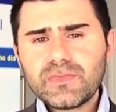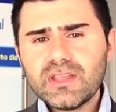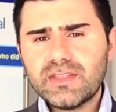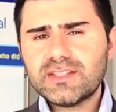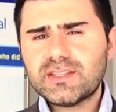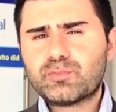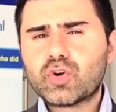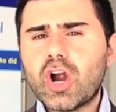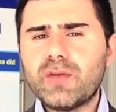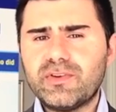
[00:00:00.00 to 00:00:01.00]
That's the
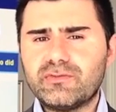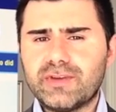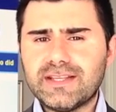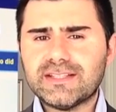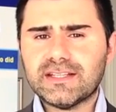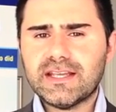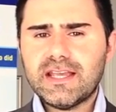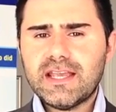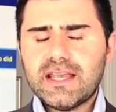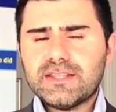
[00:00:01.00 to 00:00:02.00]
primary reason.
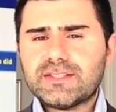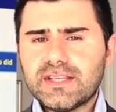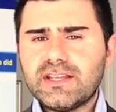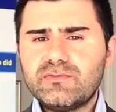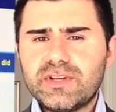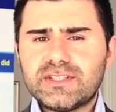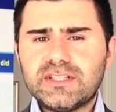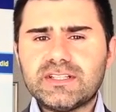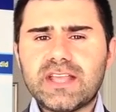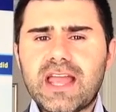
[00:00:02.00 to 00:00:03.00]
The second reason
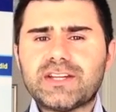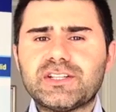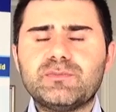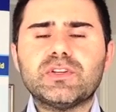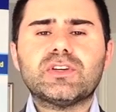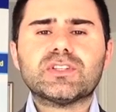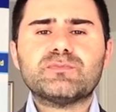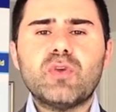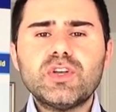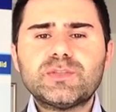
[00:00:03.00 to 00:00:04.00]
is actually because
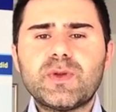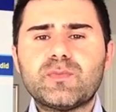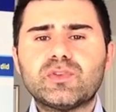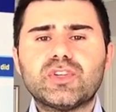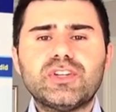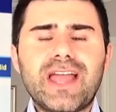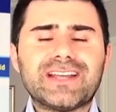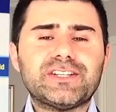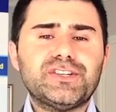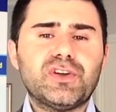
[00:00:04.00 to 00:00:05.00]
most people don't
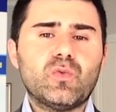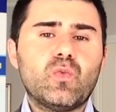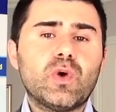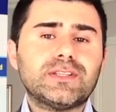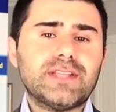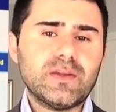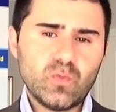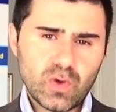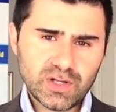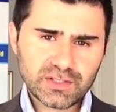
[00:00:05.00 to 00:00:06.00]
actually know what they
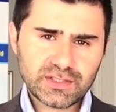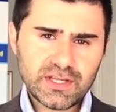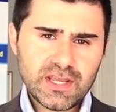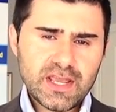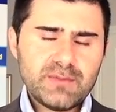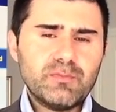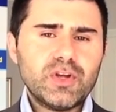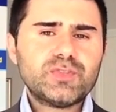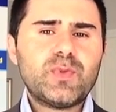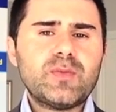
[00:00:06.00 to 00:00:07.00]
want.
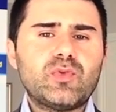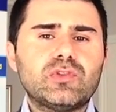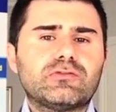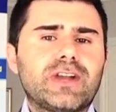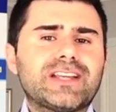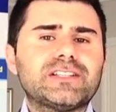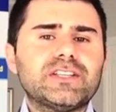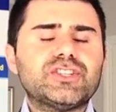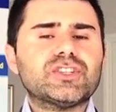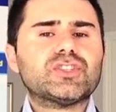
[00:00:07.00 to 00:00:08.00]
Most people are actually
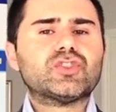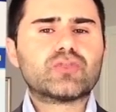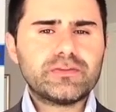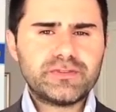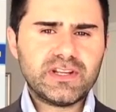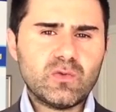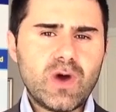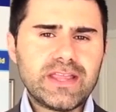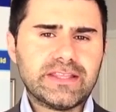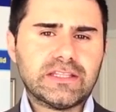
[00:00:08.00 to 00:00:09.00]
just drifting
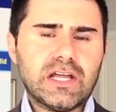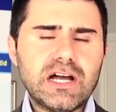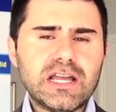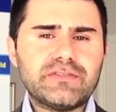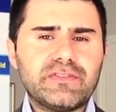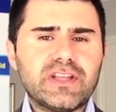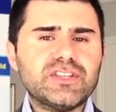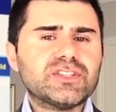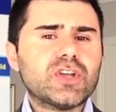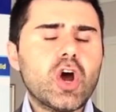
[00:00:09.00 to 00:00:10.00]
away in life and
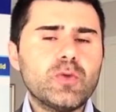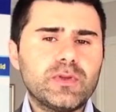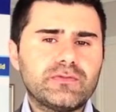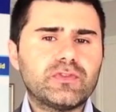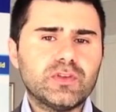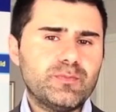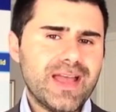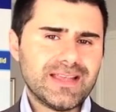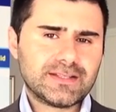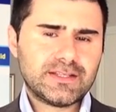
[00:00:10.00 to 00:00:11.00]
just hoping for the
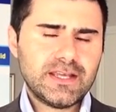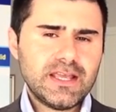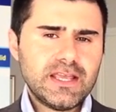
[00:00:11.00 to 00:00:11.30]
best.